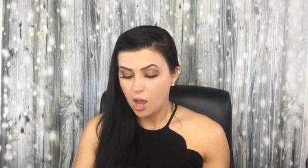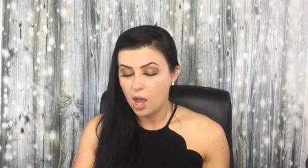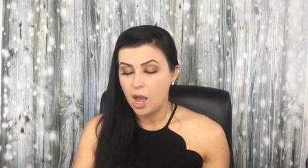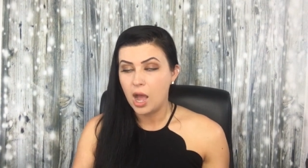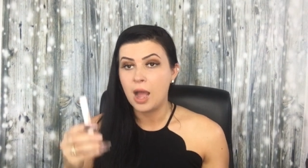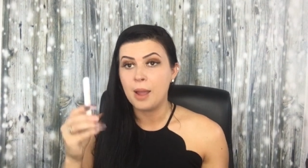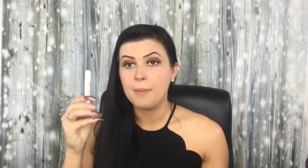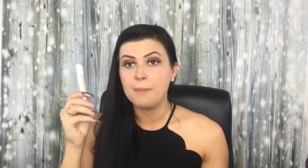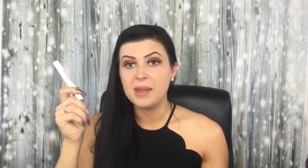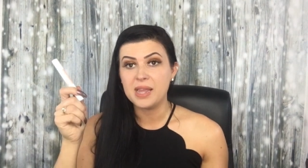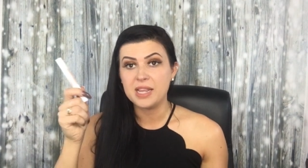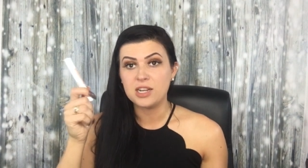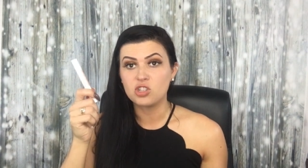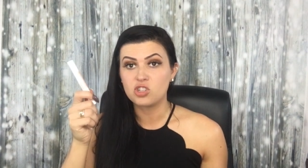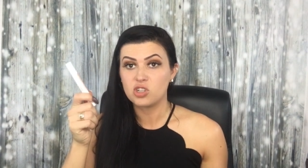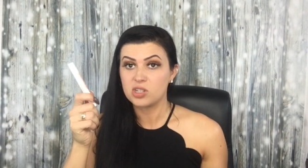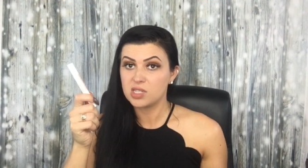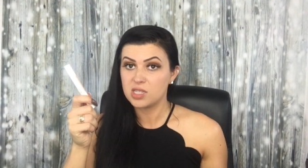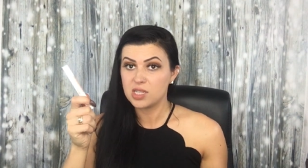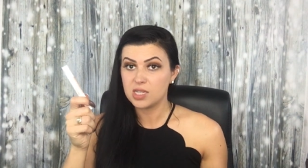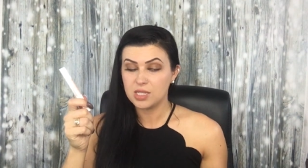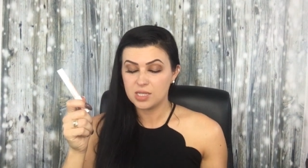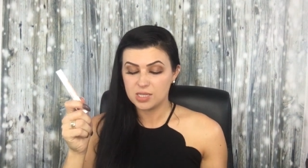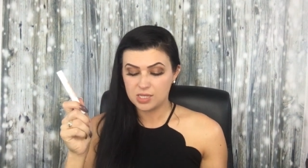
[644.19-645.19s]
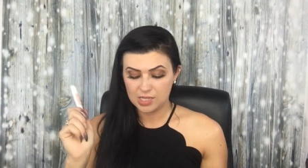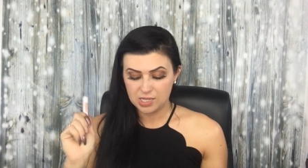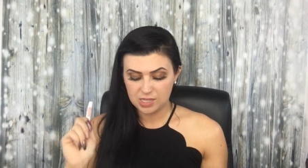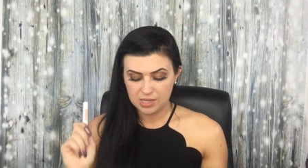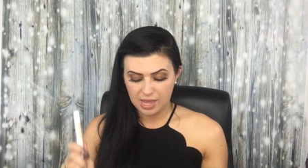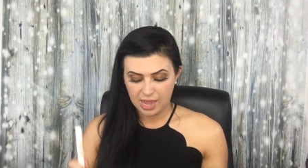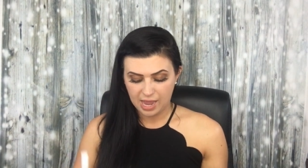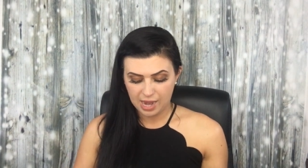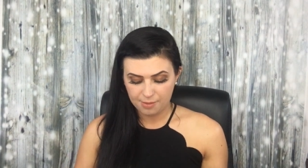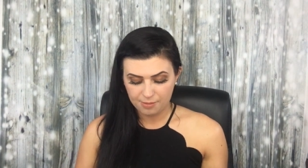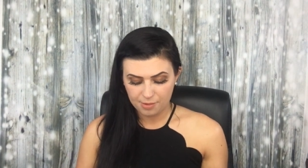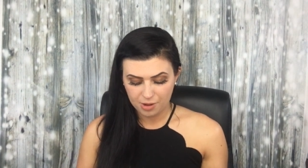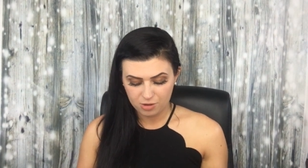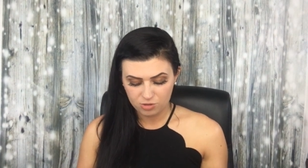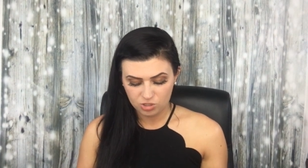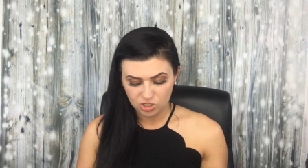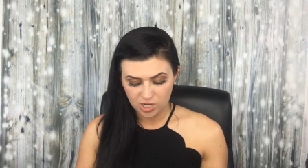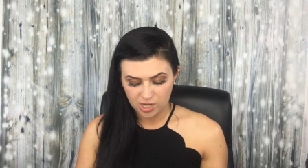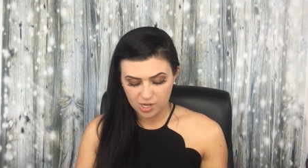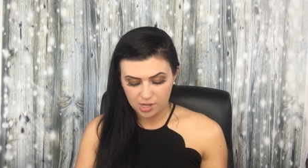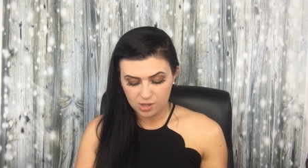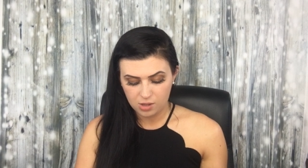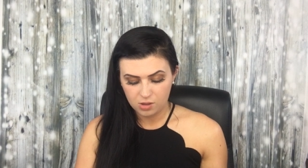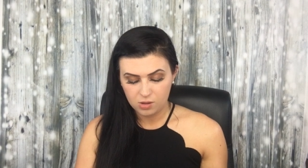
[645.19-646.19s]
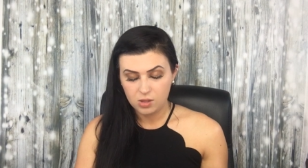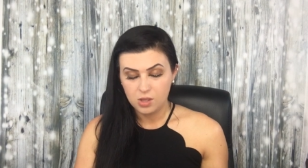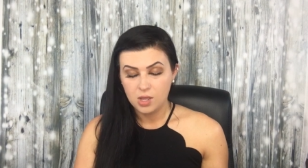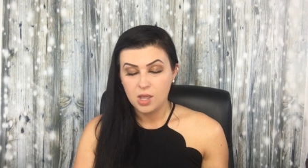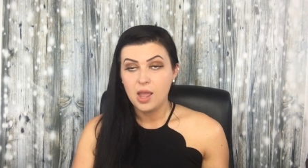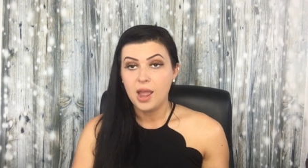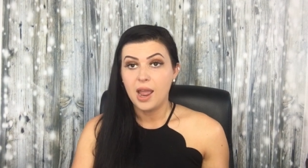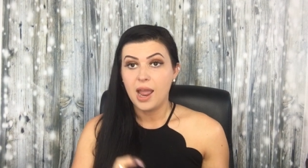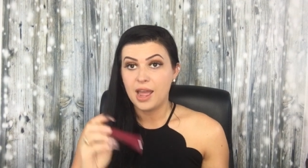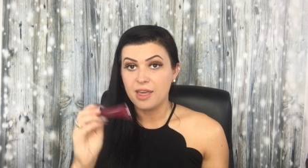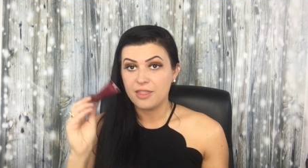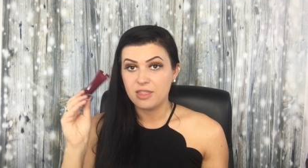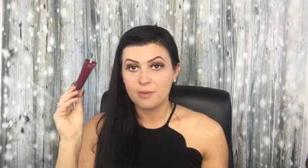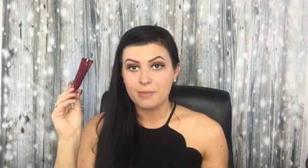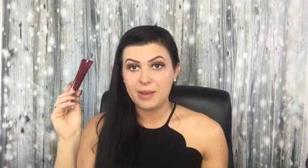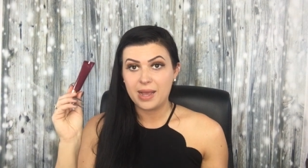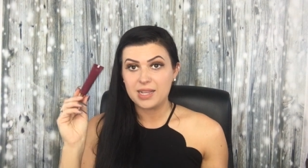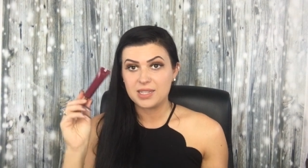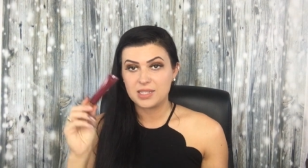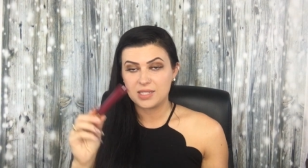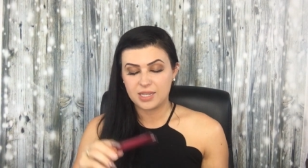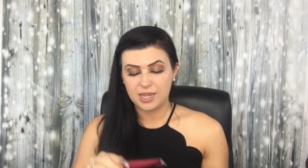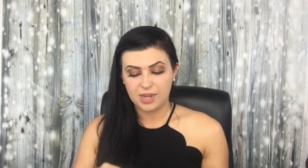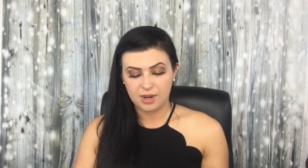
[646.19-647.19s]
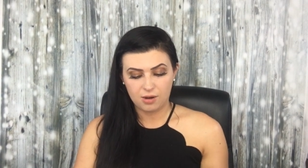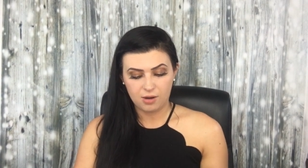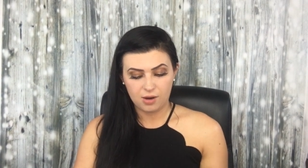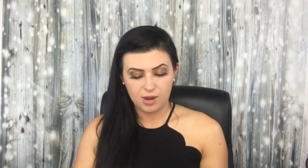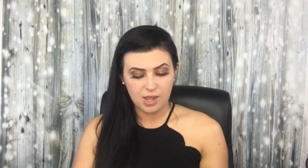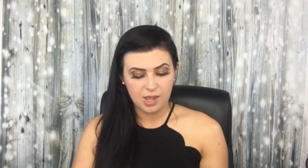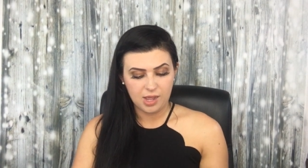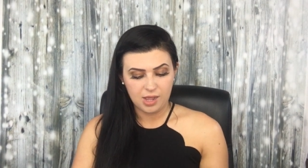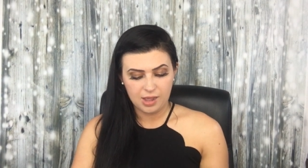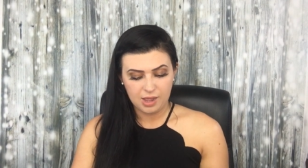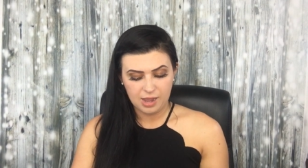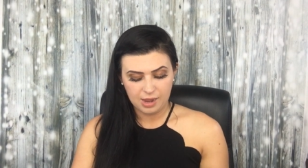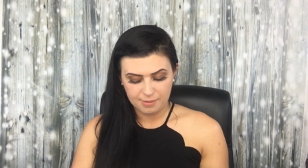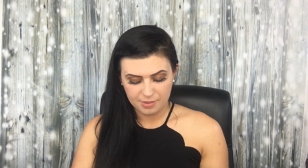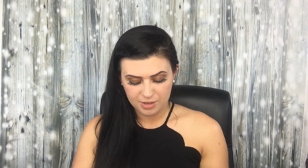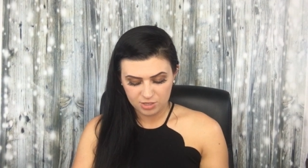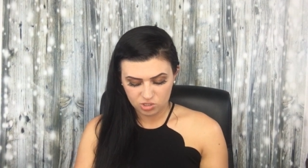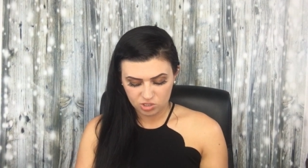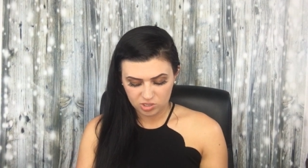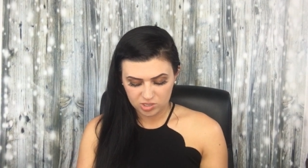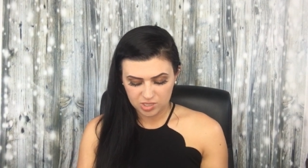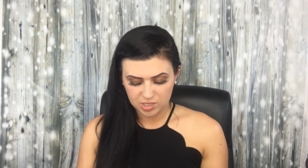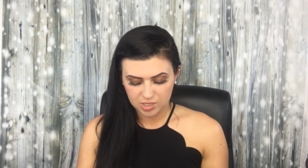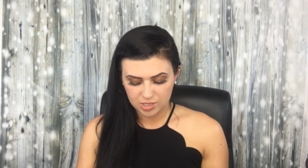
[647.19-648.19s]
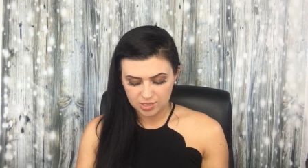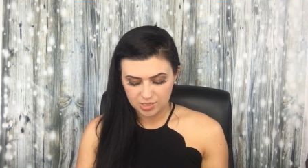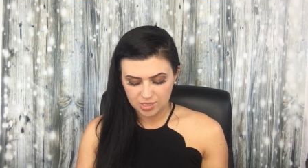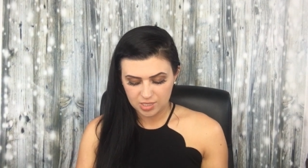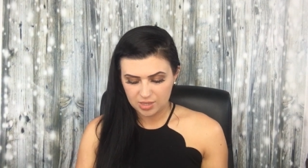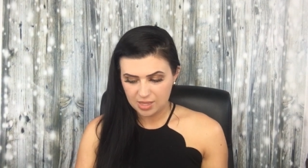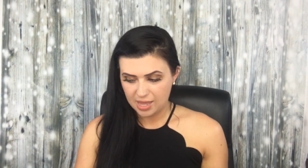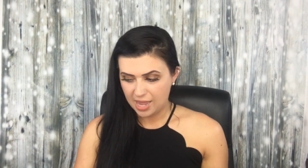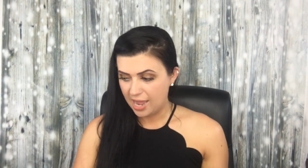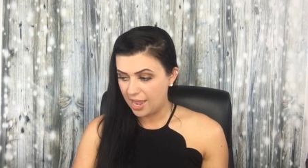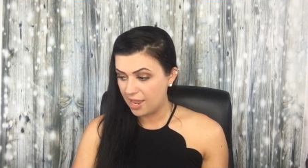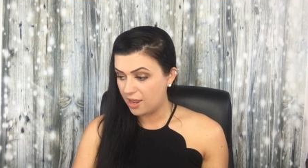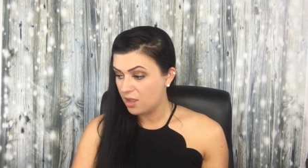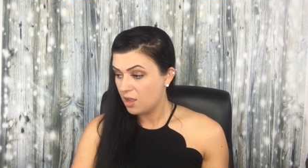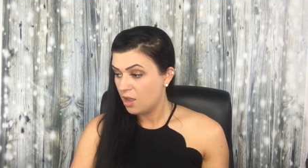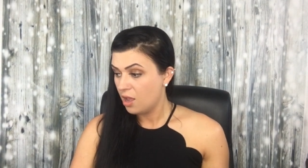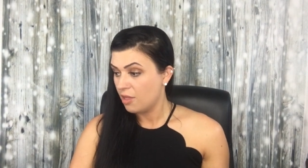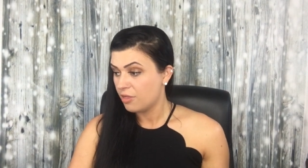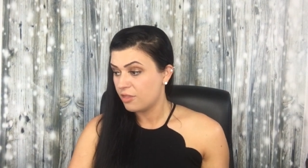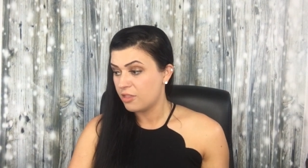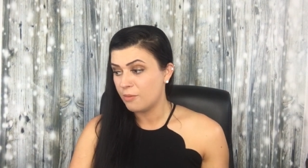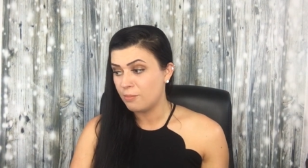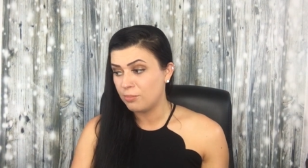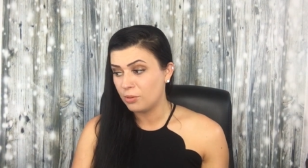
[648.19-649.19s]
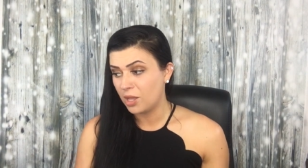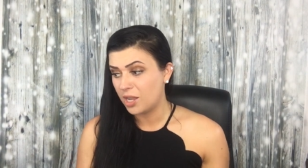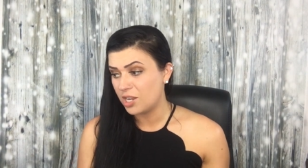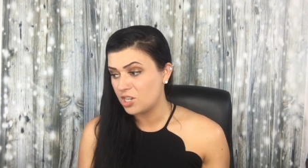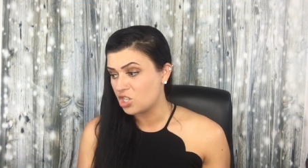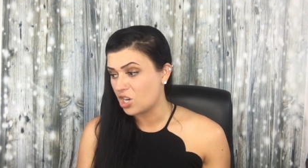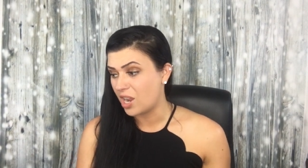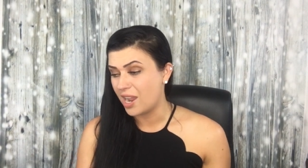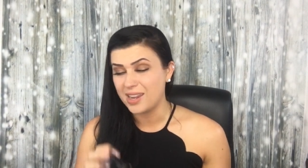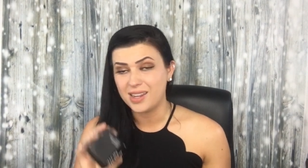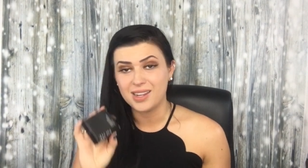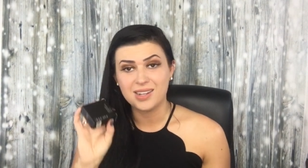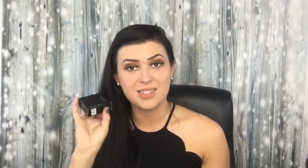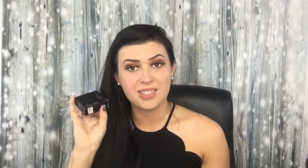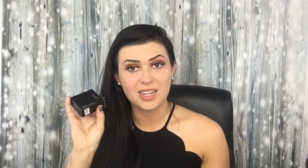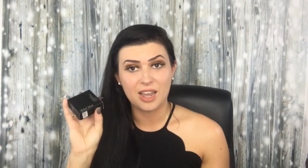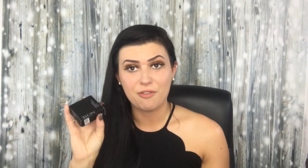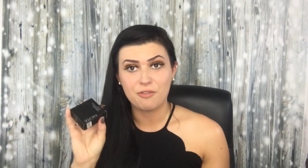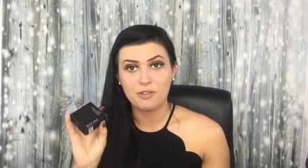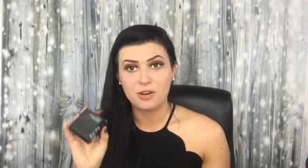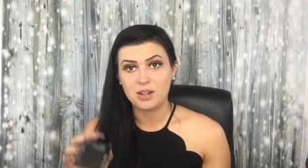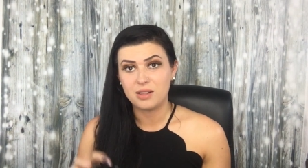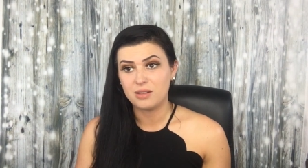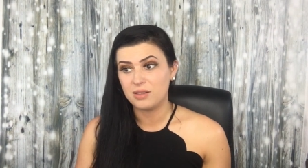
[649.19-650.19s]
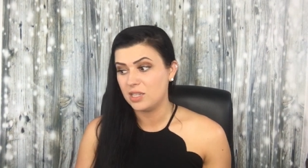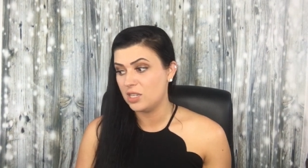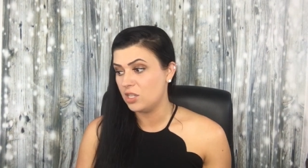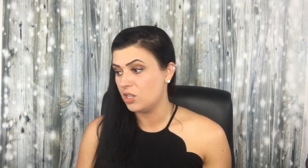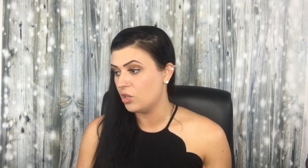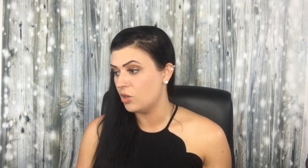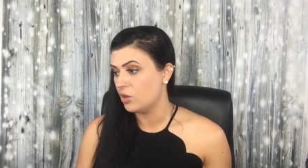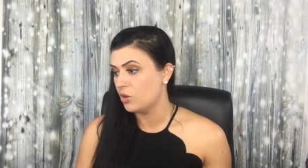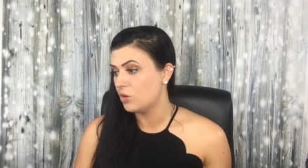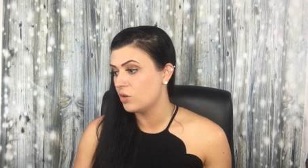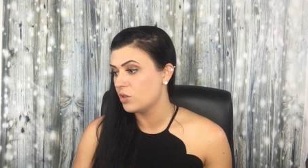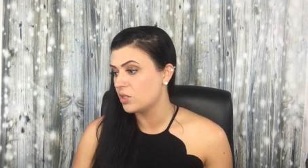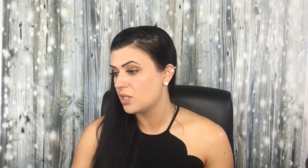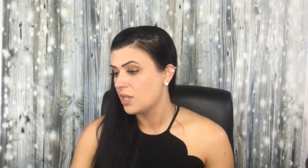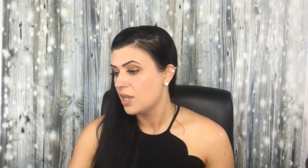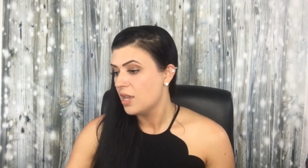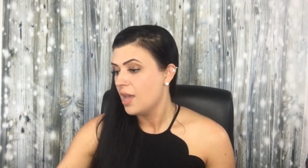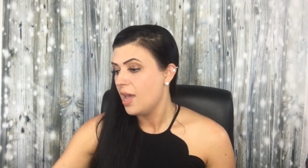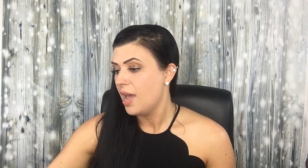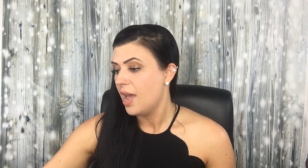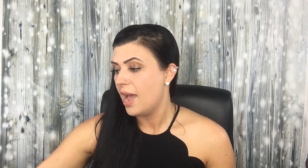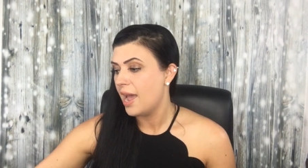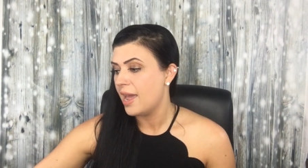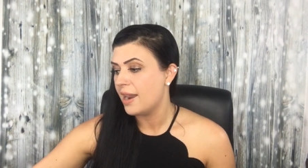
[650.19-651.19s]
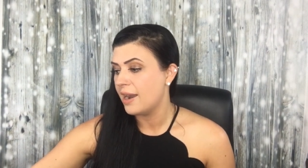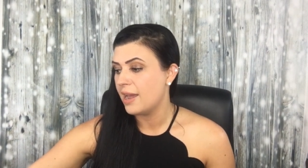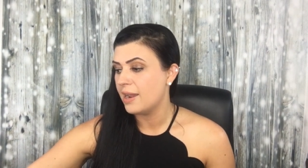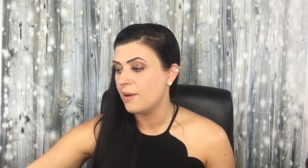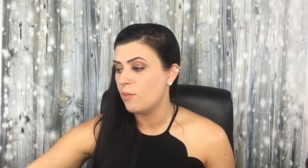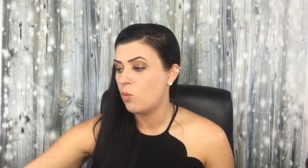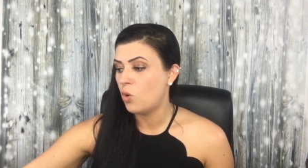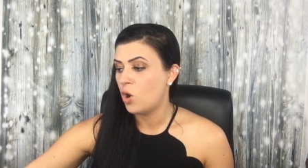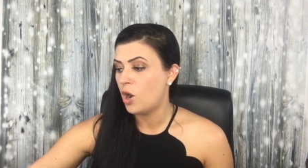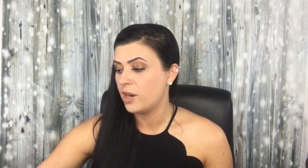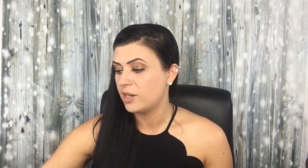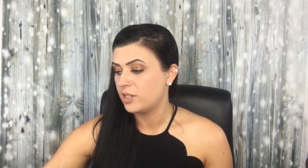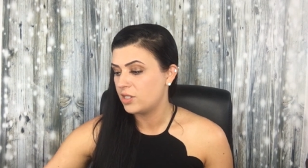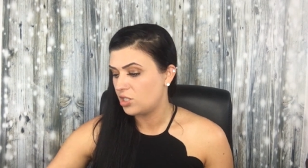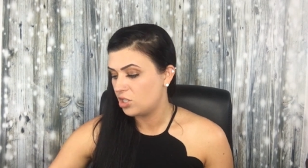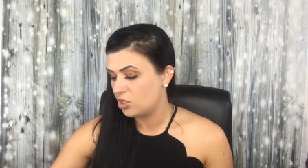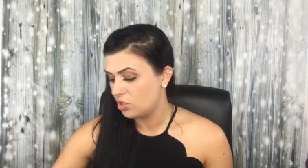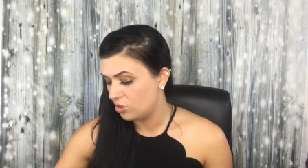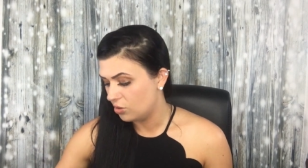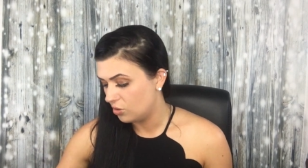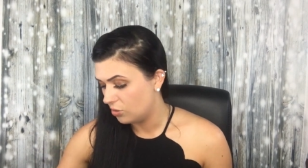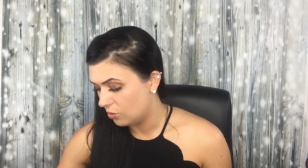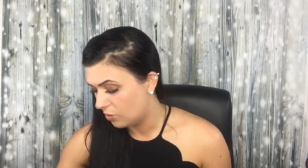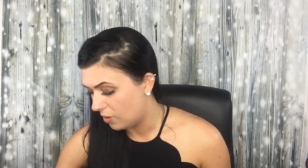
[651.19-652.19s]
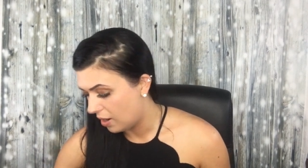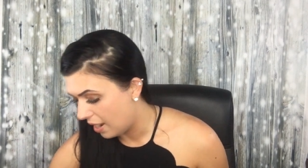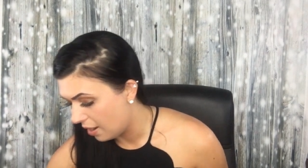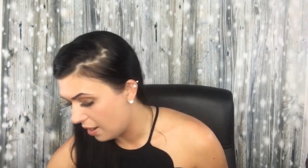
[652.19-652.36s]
I'm interested to see the eyebrow gel and the mascara. I'm interested to see that. The blush I can definitely use, and I want to